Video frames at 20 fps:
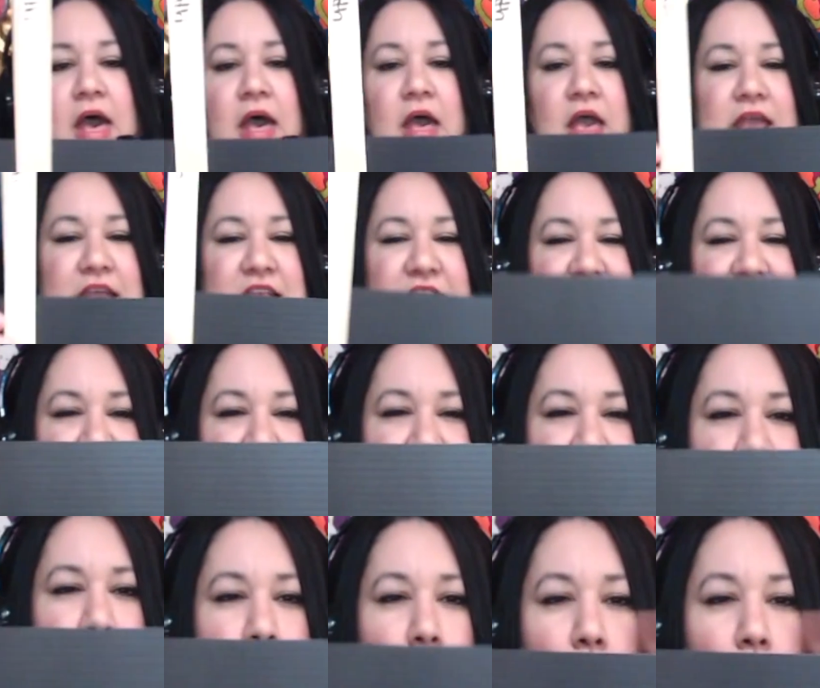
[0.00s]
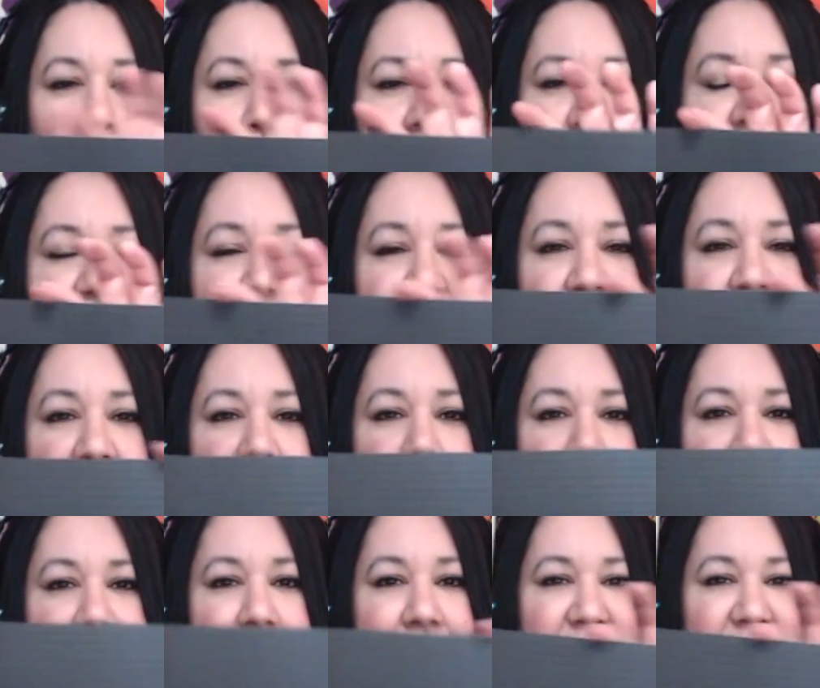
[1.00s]
It's corrugated
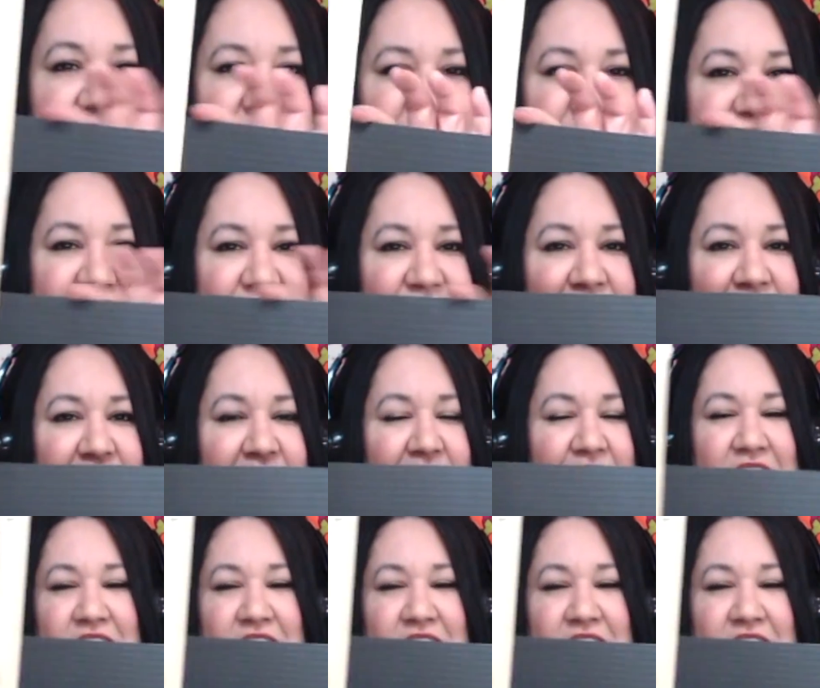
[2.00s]
plastic.